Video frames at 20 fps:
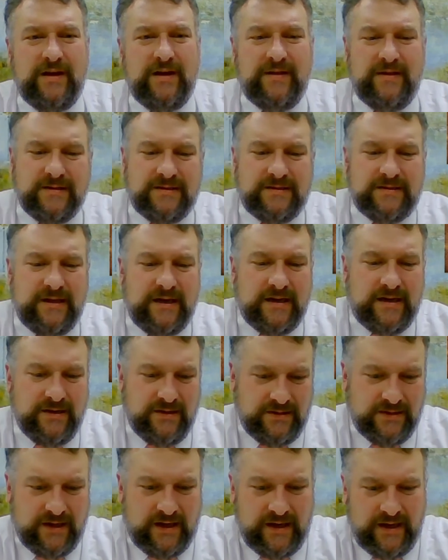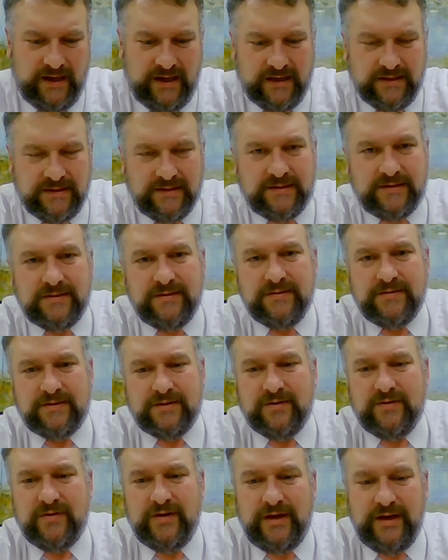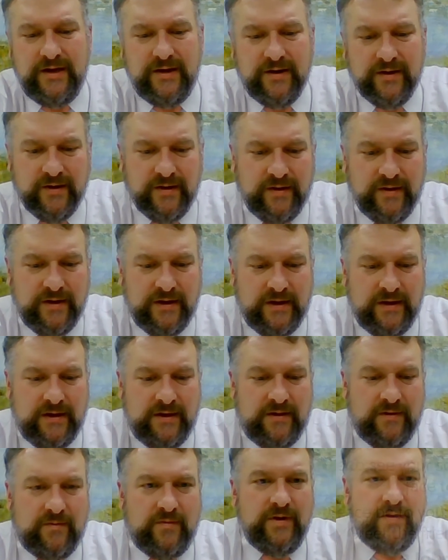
that 2 John ends. So here we